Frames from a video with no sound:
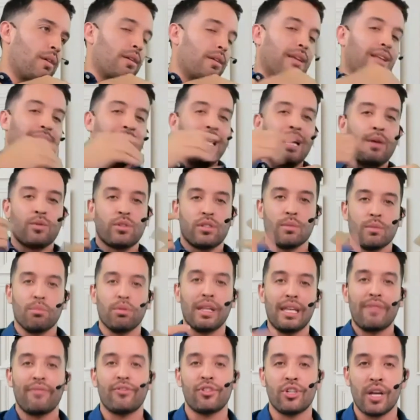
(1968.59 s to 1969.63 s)
And that was the
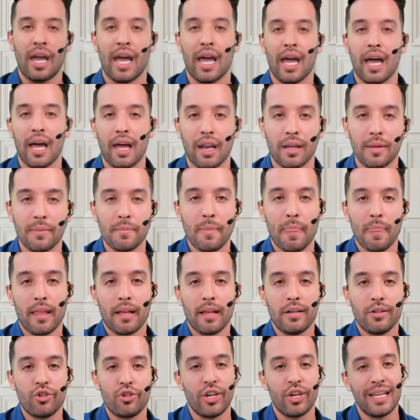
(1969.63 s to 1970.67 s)
belief she had.
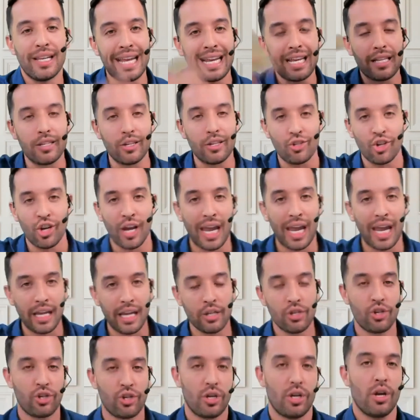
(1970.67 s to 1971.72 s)
She needed to
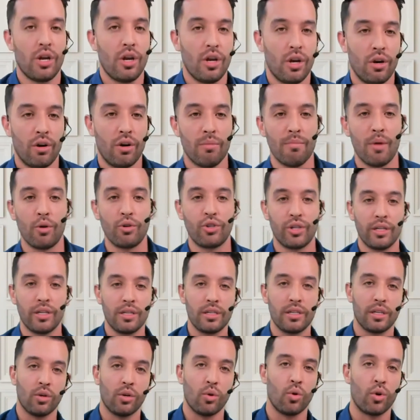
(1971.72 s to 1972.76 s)
change her
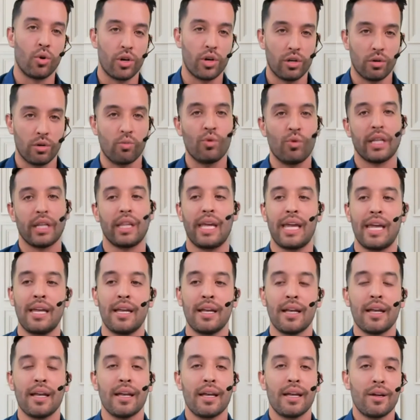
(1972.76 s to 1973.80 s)
emotions in order to
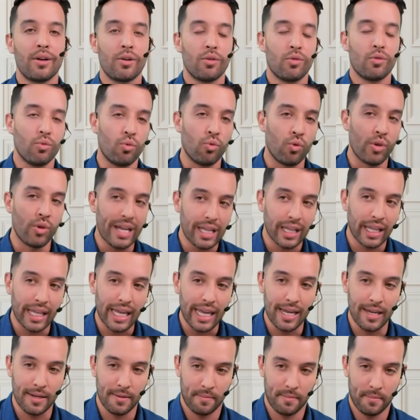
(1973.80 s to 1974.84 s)
really,
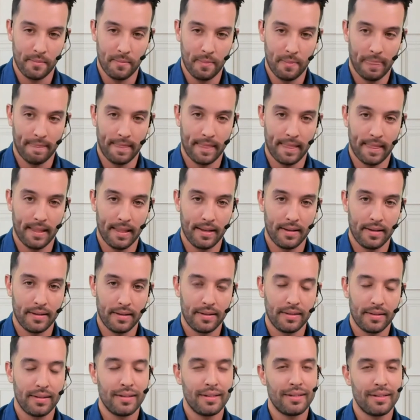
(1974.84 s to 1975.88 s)
really
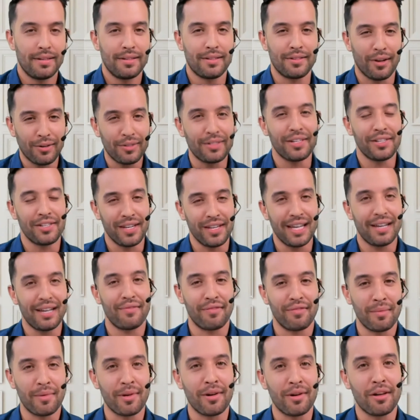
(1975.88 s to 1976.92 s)
start to see it
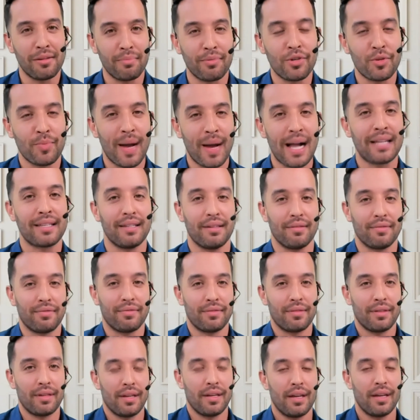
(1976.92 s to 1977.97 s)
from another
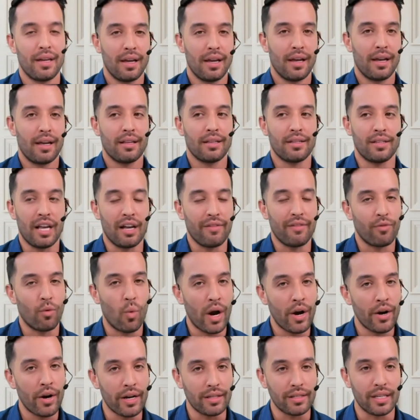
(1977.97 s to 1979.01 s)
perspective.
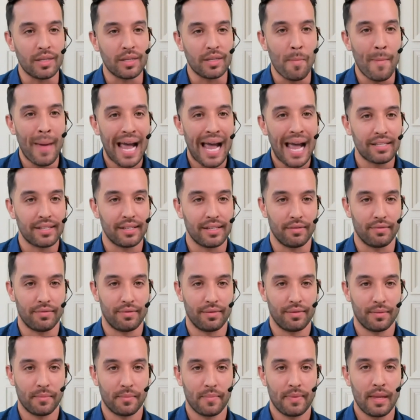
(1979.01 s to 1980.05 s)
Self-awareness is massive.